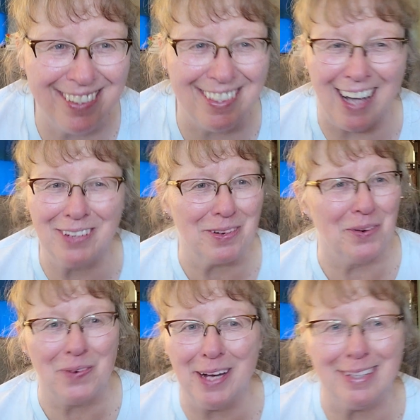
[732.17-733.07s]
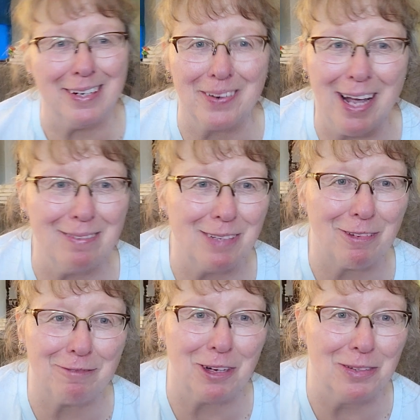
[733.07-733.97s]
I don't know why they don't have it
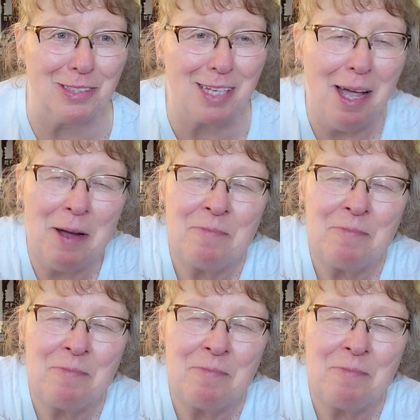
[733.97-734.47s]
for phones.